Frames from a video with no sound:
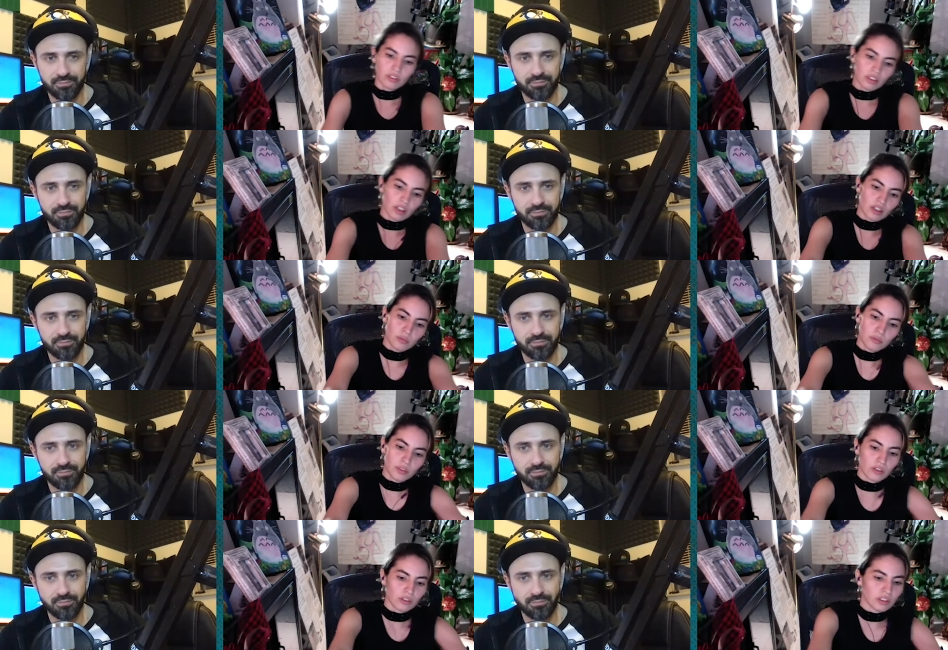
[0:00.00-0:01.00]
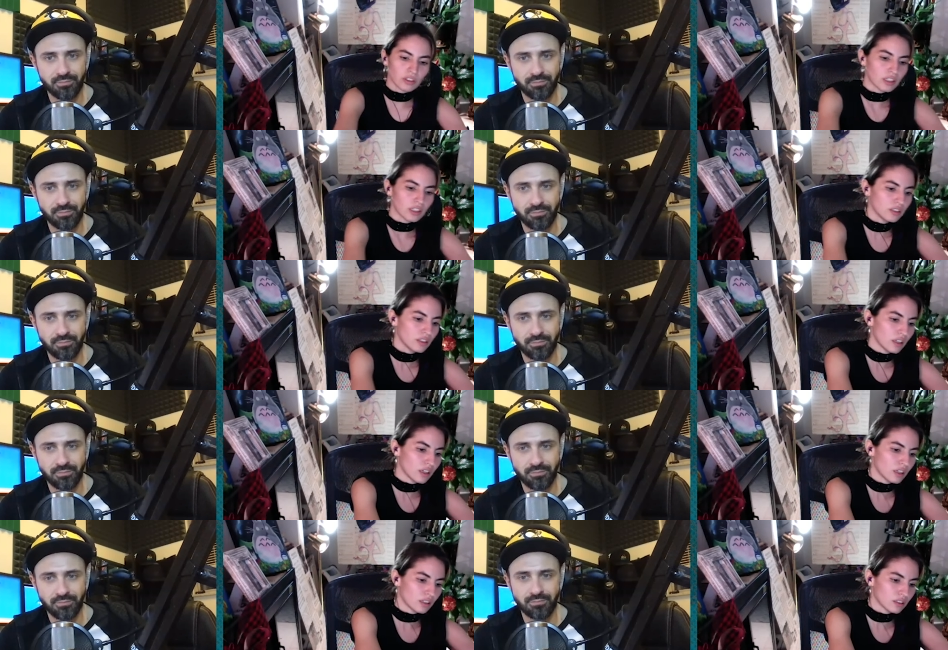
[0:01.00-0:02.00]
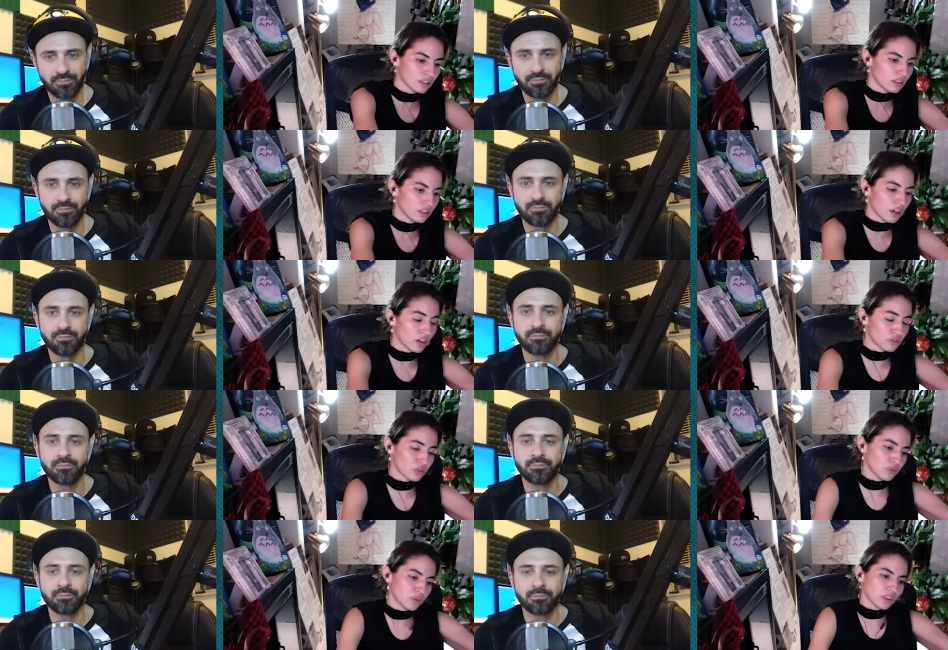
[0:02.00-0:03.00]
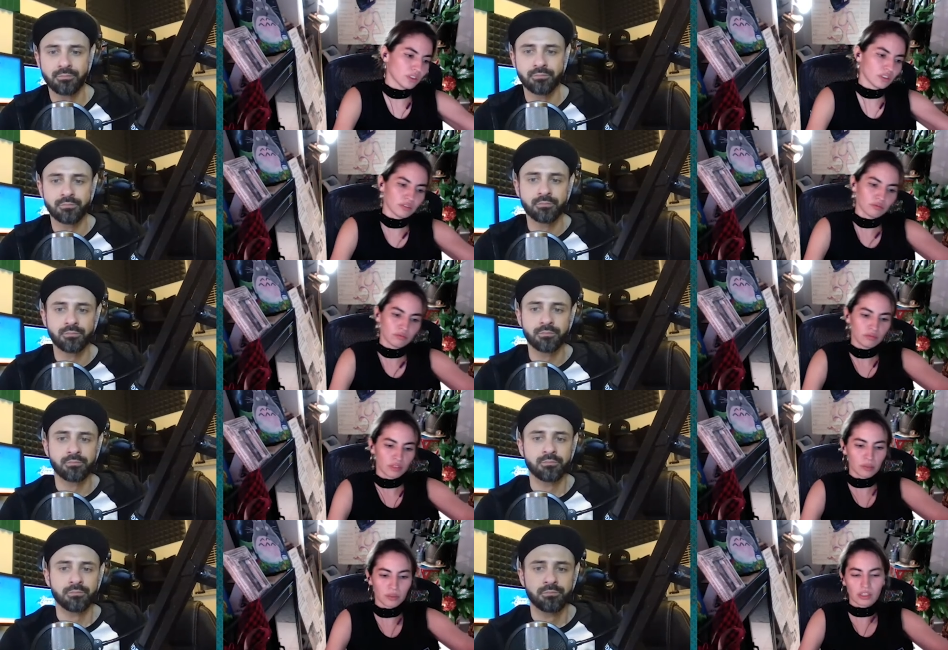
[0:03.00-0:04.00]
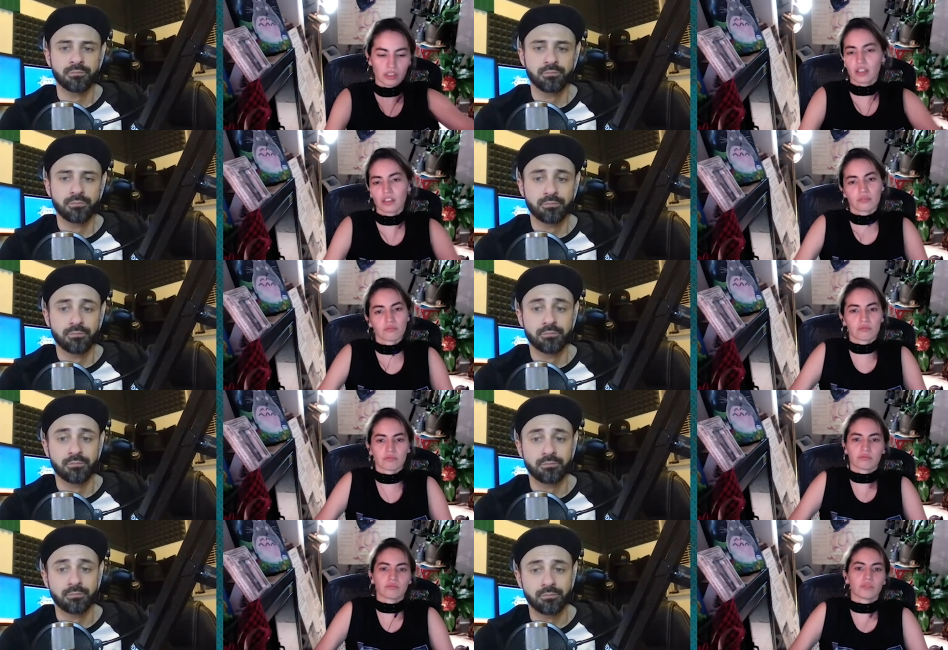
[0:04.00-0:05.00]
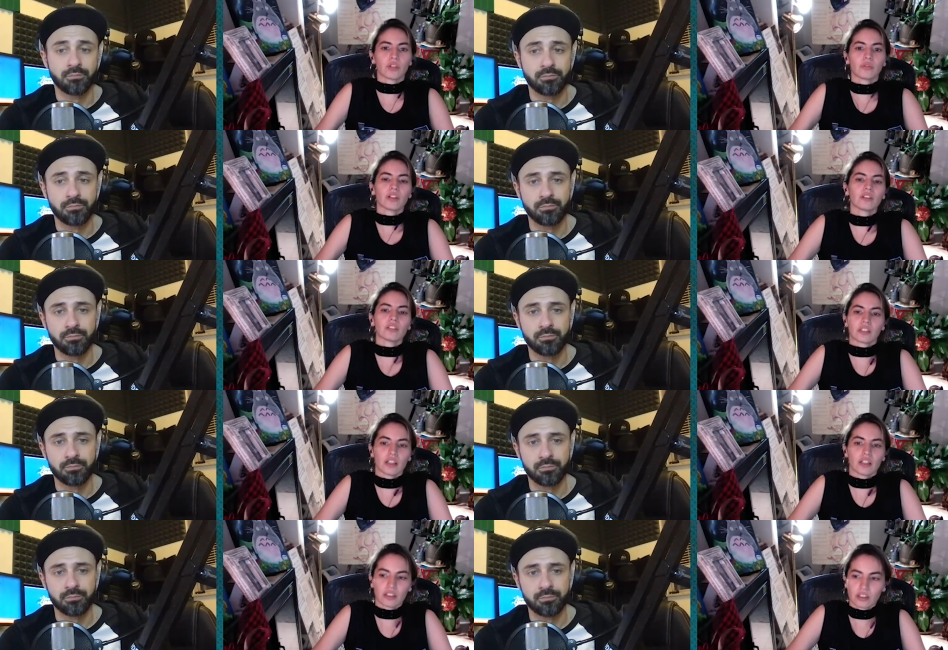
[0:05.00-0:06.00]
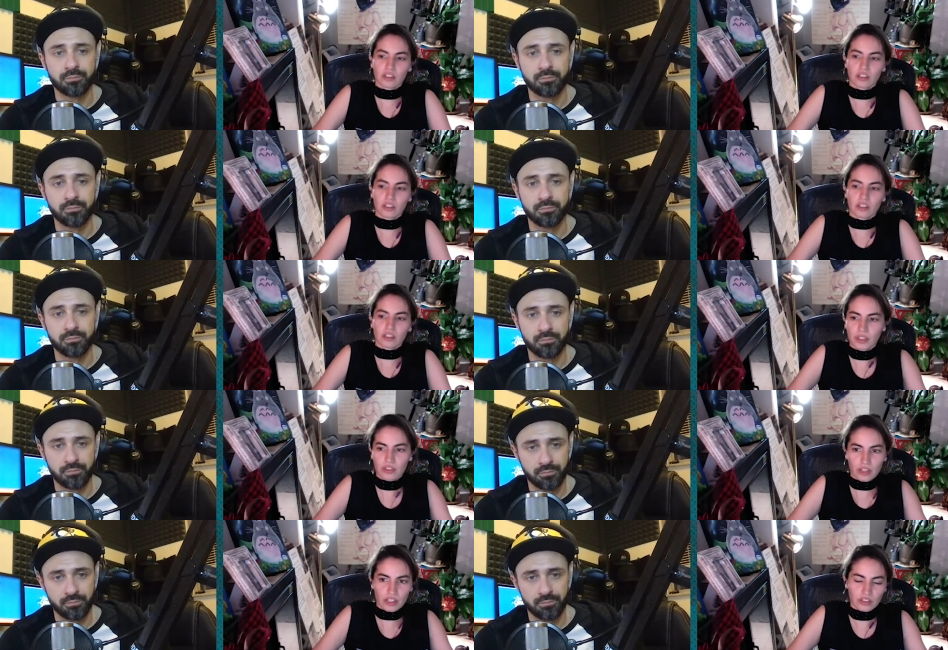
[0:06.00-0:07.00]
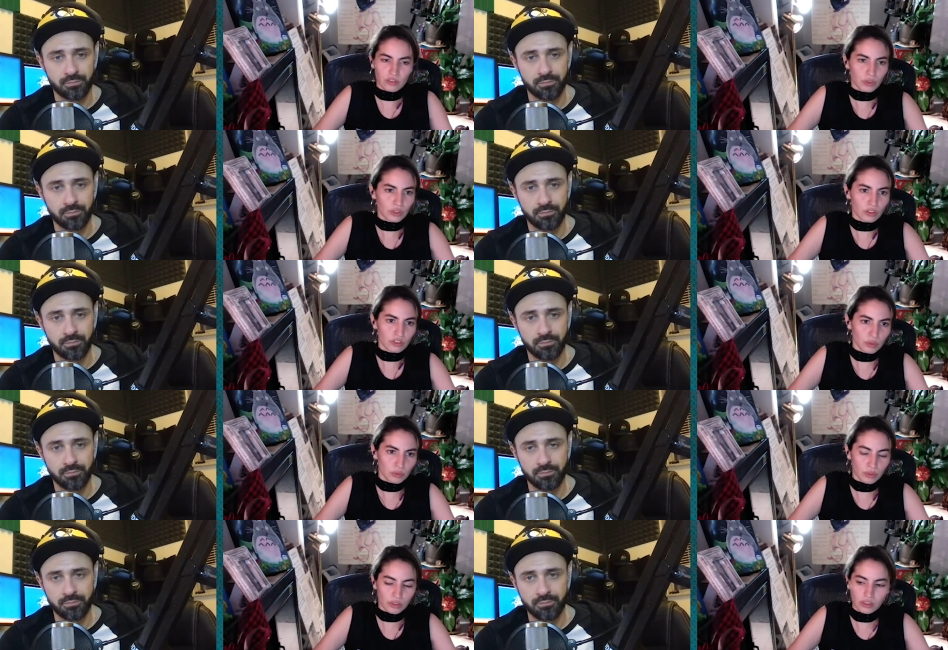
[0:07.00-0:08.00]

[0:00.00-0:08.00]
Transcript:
Speaker 1: online, and I do feel, I mean, I overall, like, I like my interactions with those people.